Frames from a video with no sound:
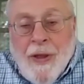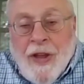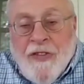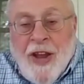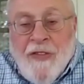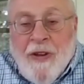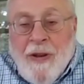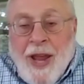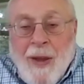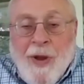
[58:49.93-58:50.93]
they changed the
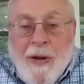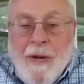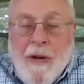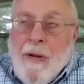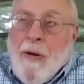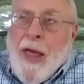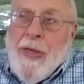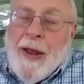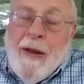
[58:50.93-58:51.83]
name in, I think,